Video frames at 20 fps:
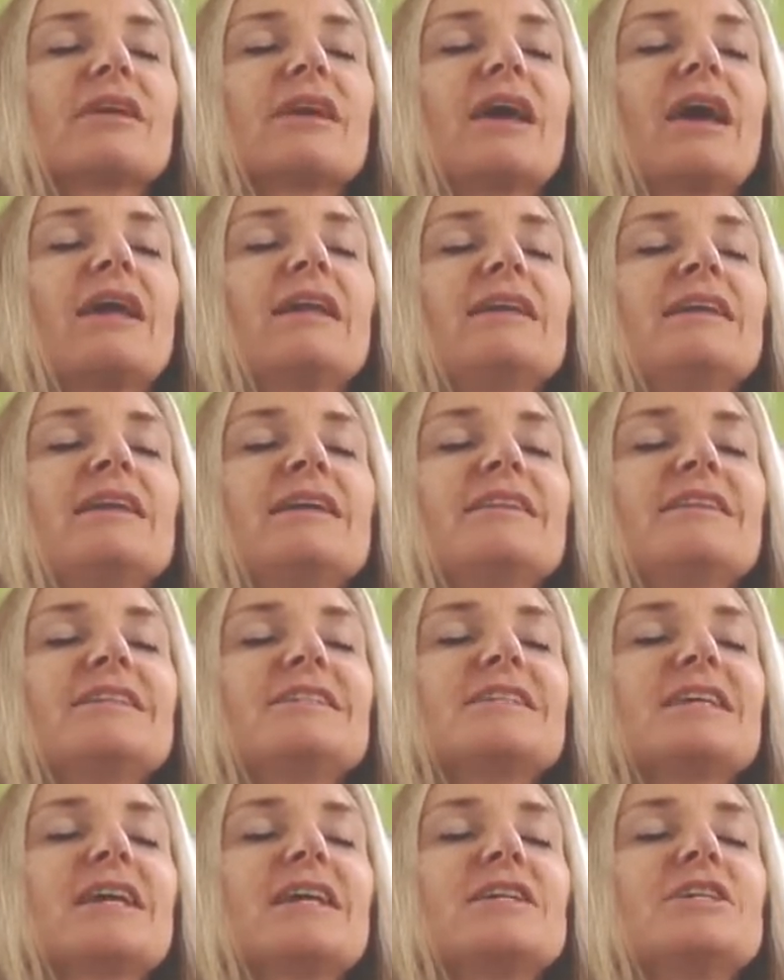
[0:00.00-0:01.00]
And let
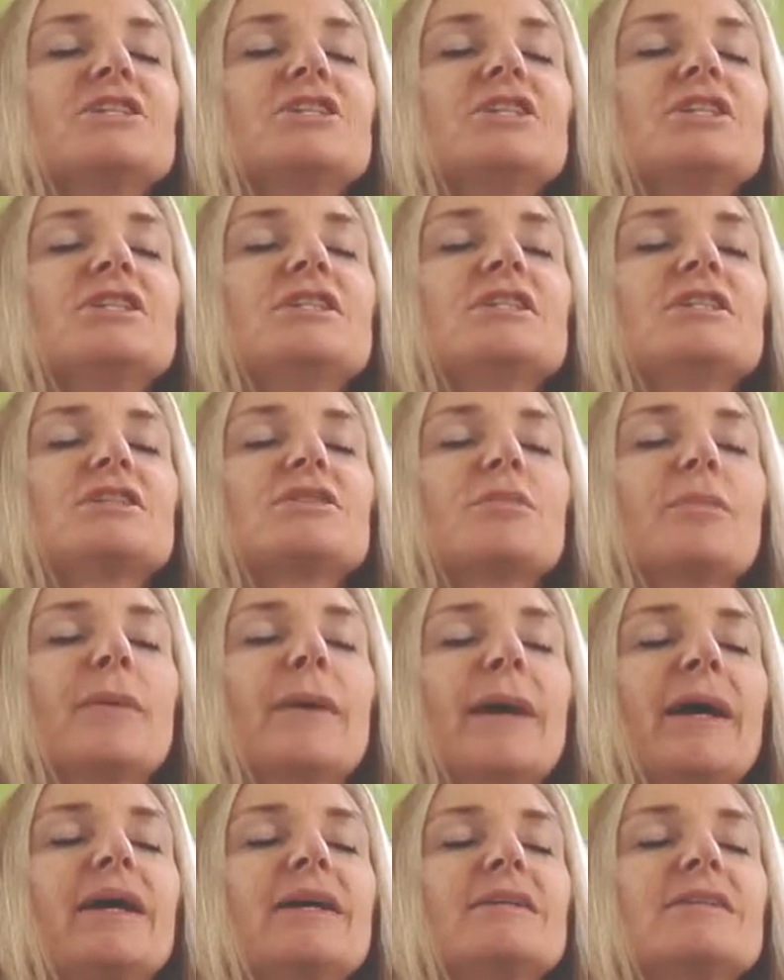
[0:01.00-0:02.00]
this energy
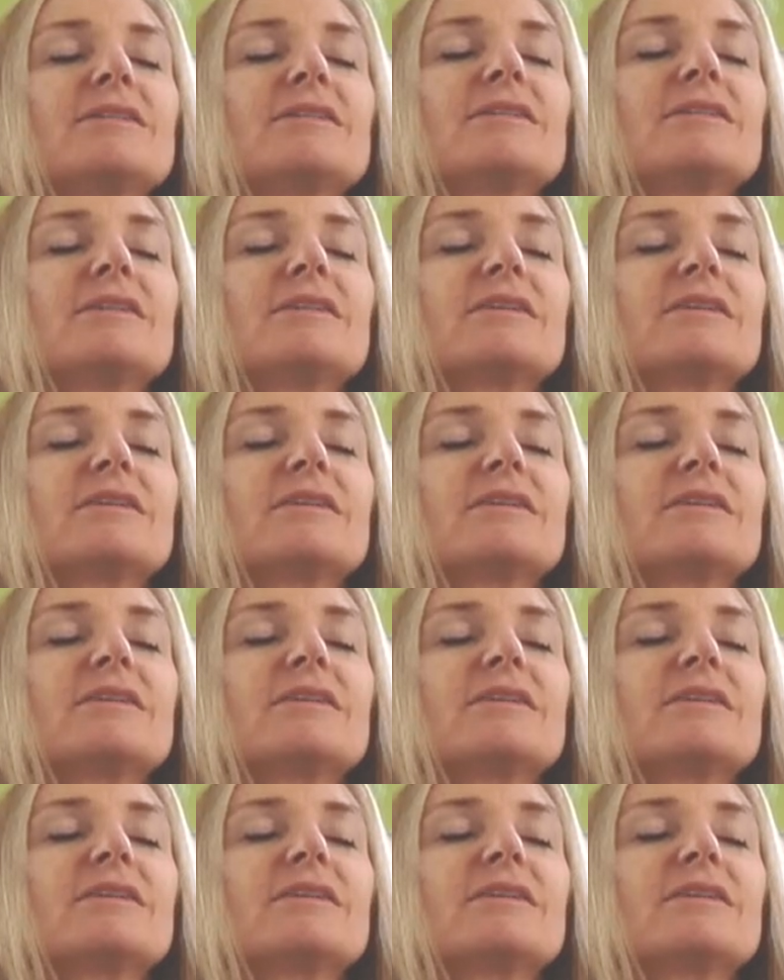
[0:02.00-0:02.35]
dissipate